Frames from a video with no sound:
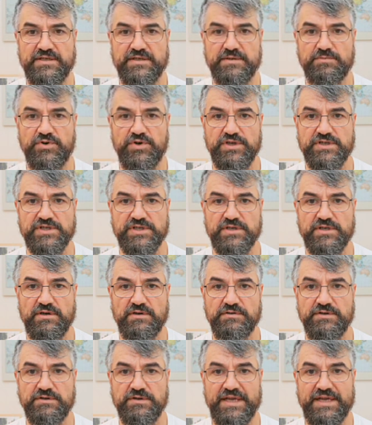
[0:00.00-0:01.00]
The project
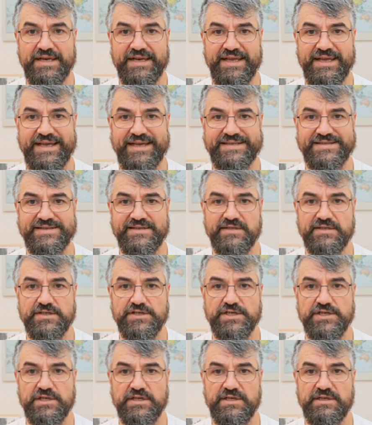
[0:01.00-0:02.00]
owner can cancel the
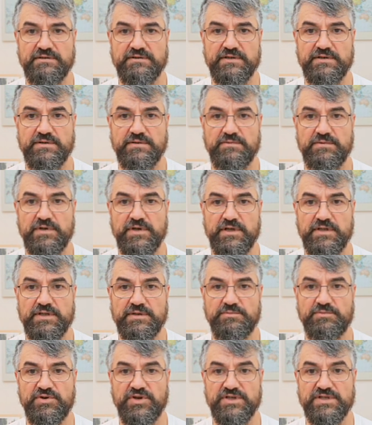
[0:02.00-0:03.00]
shutdown on the
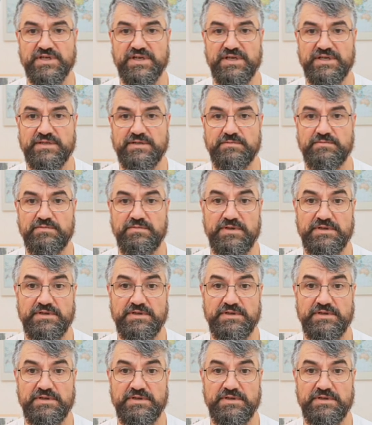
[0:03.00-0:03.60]
project list page.